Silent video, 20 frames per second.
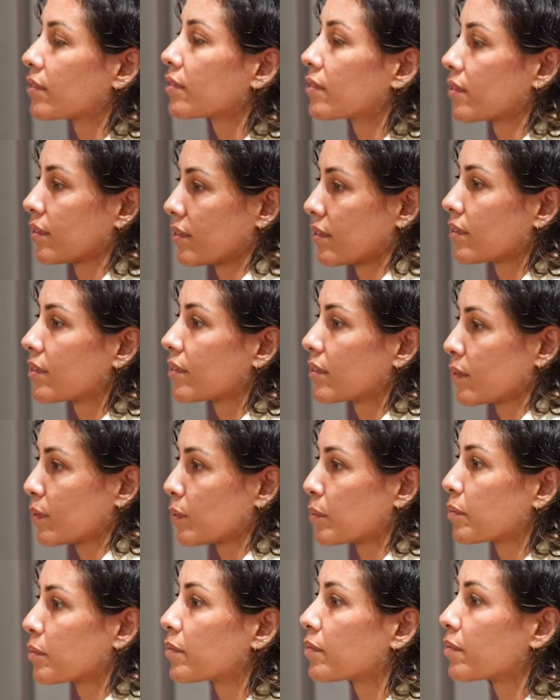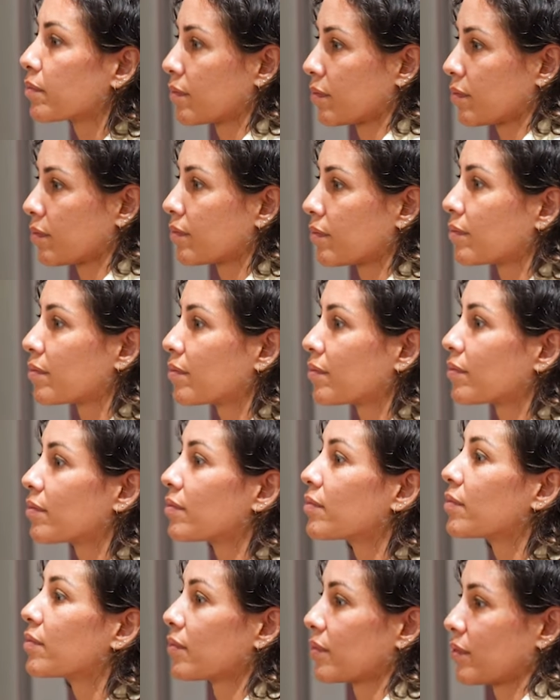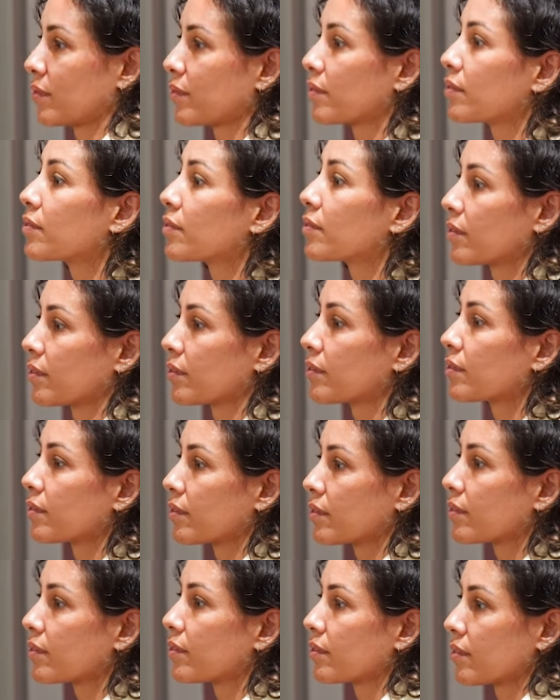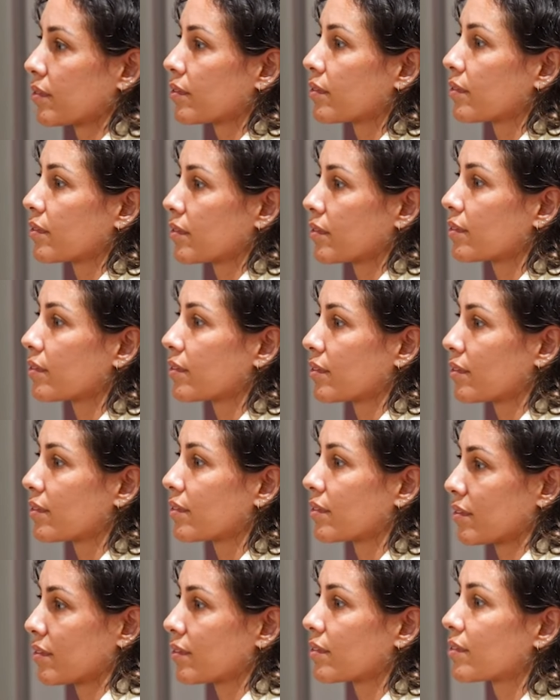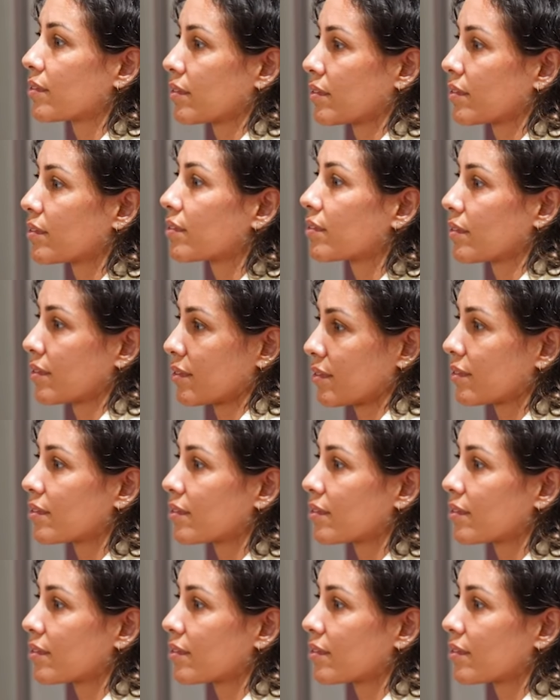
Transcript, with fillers: ego might say, no, I don't want to do this, but ultimately if you're having an honest conversation with yourself, it is who